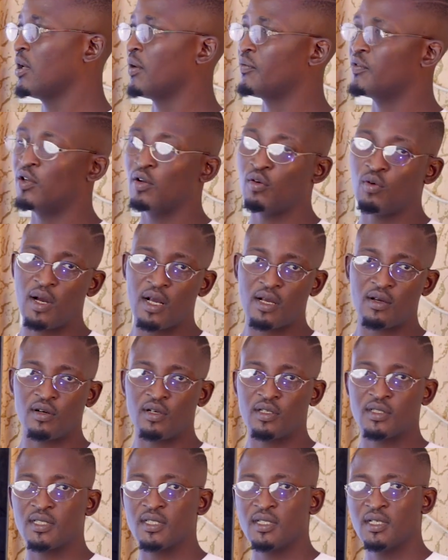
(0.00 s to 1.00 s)
of the lower
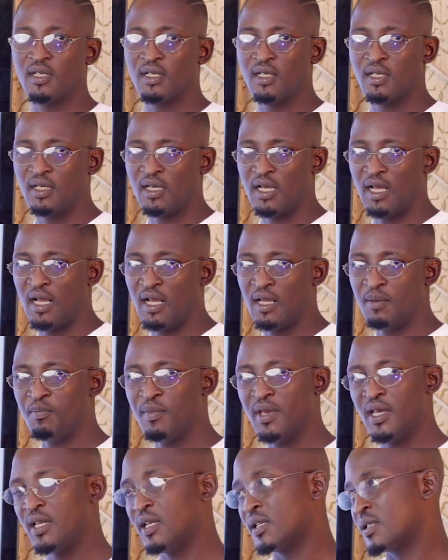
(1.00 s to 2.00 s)
court
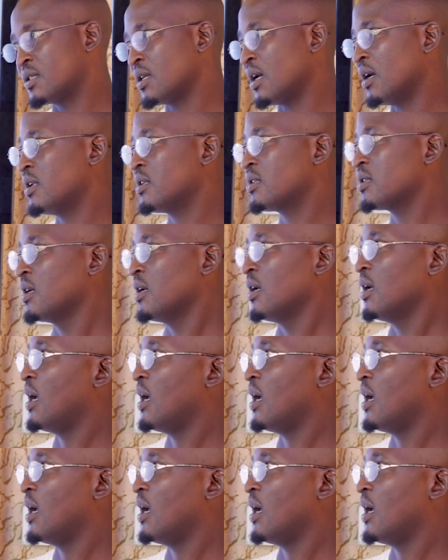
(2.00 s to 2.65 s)
made a stand,